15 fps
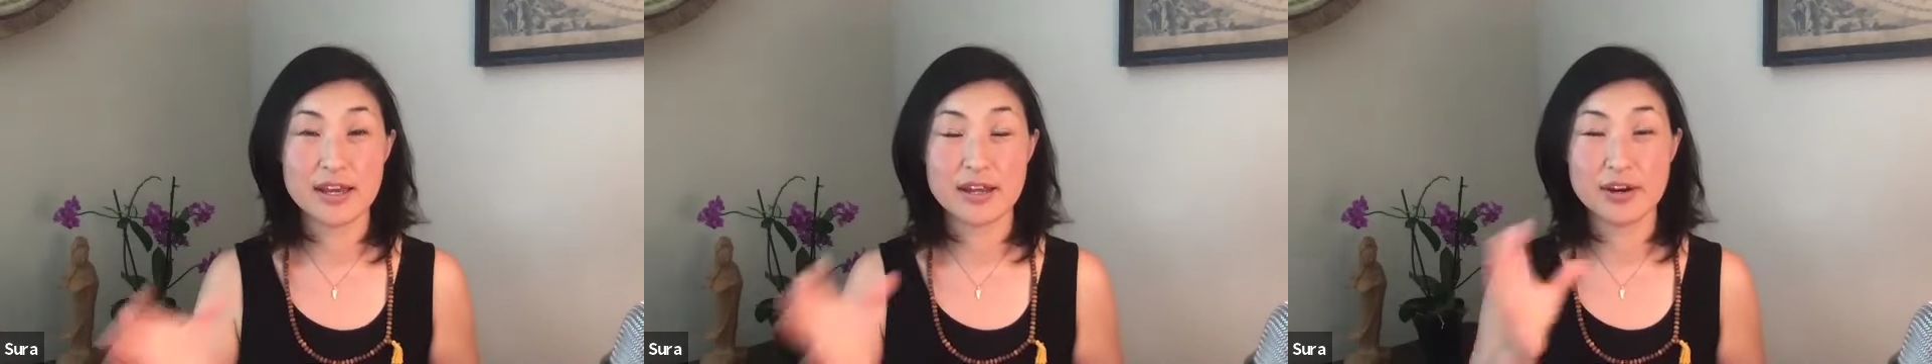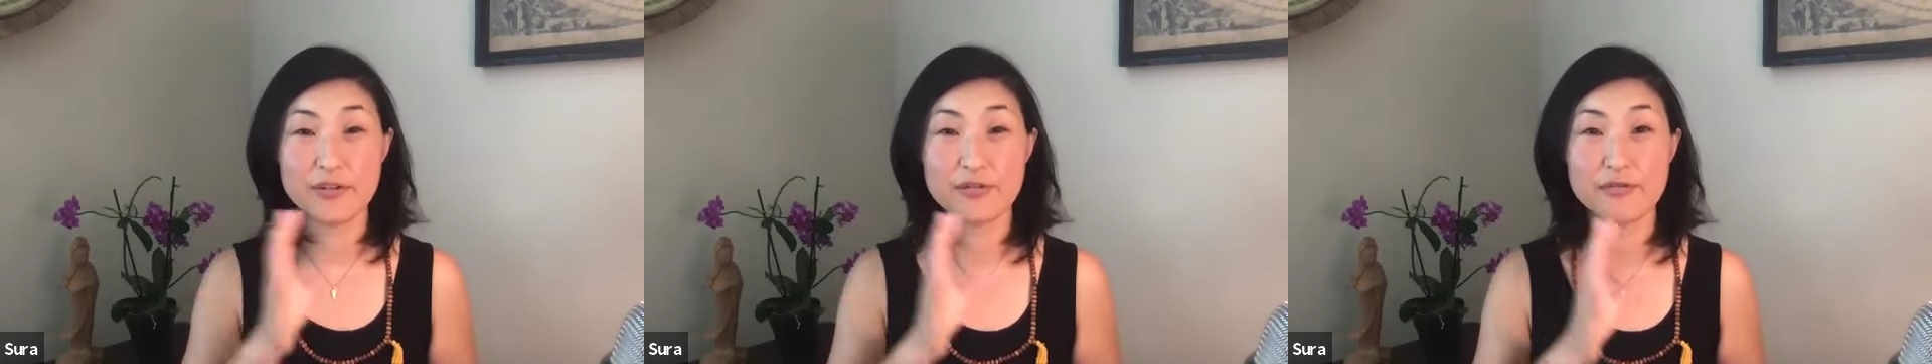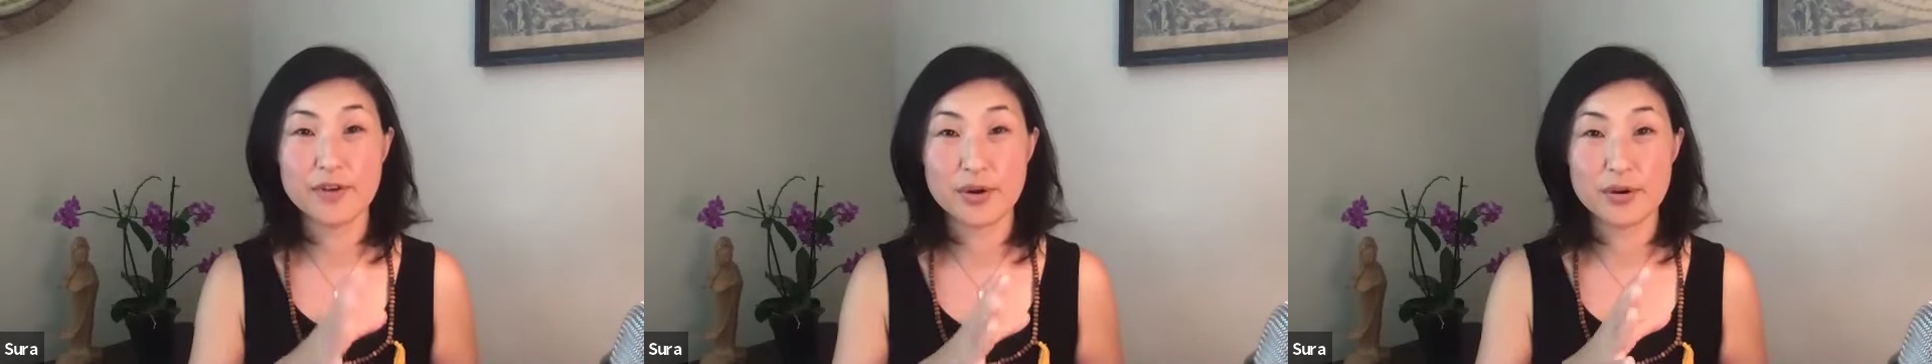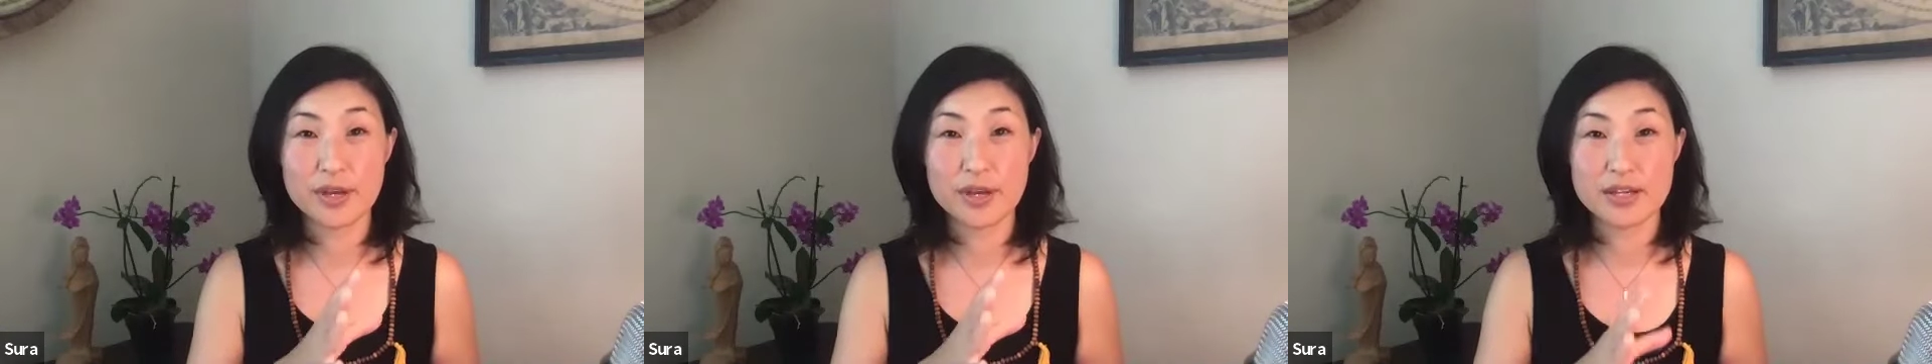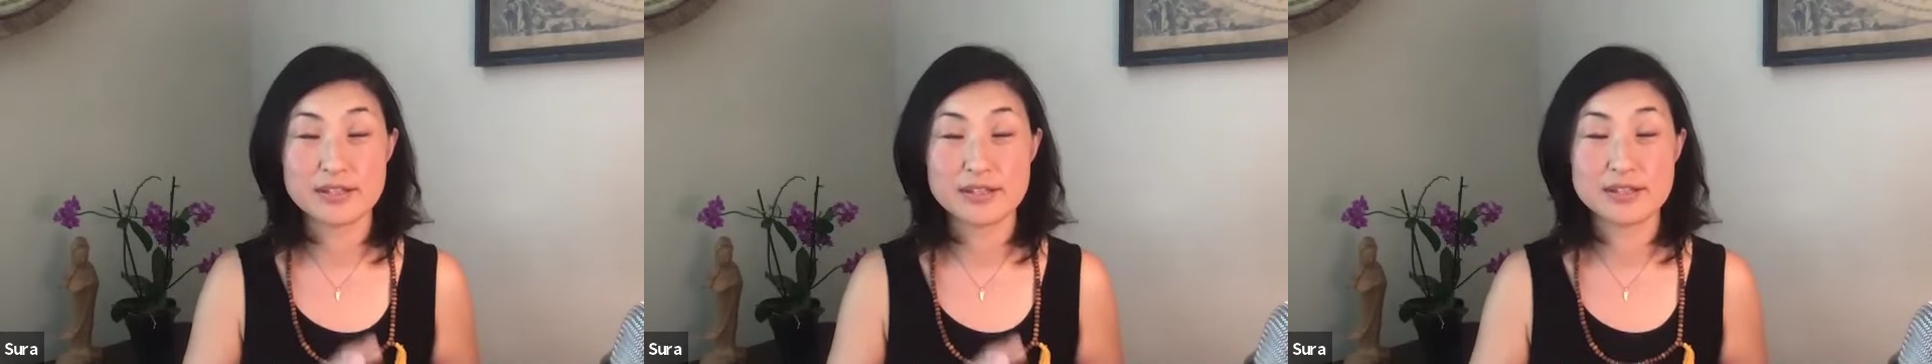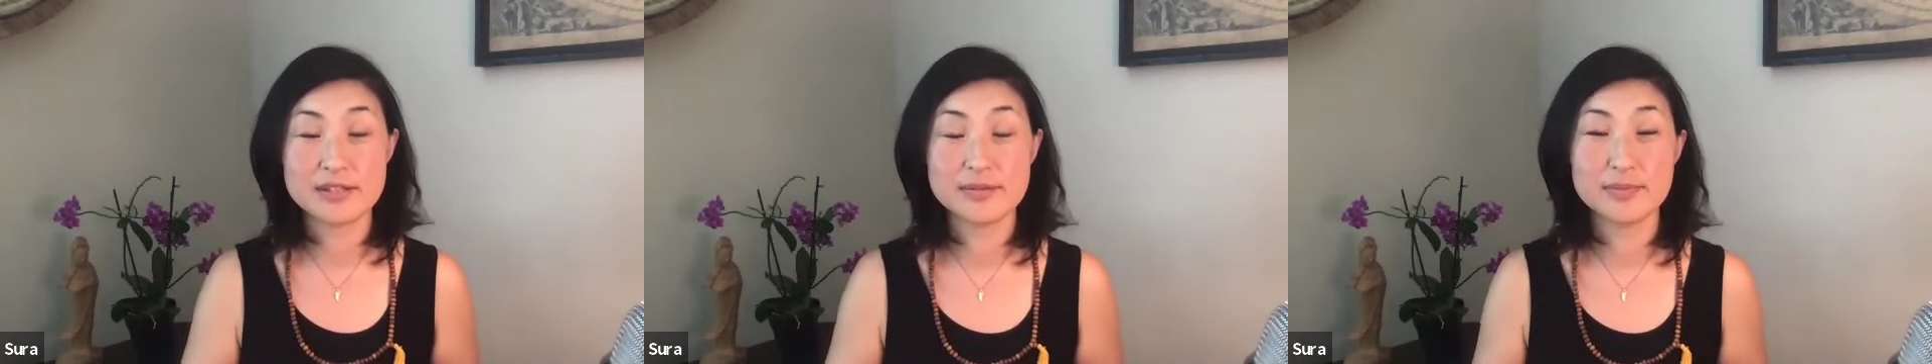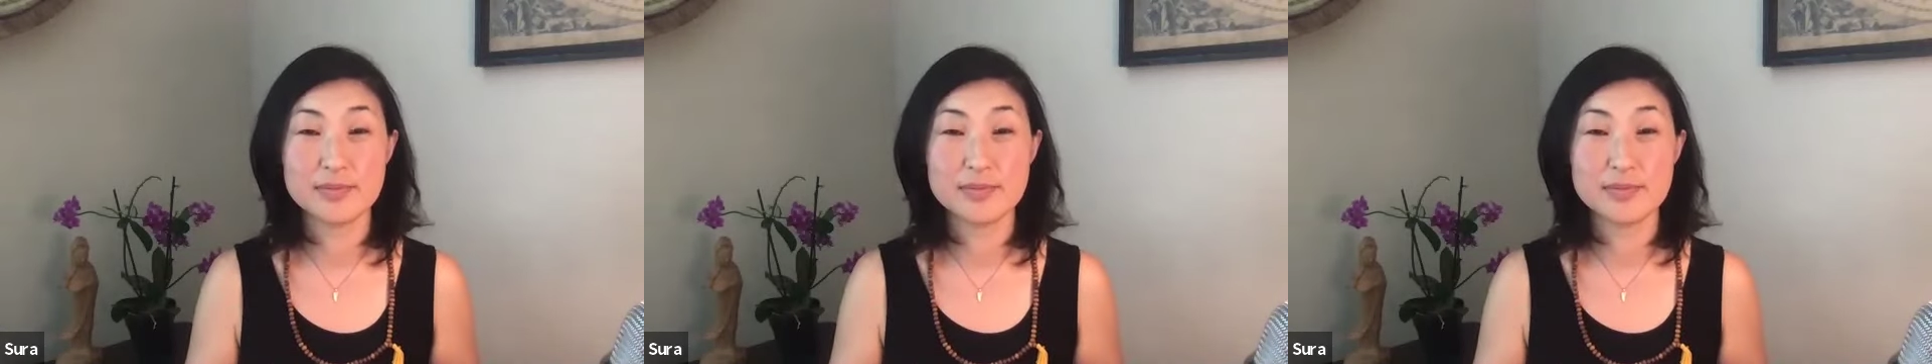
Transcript: and our focus,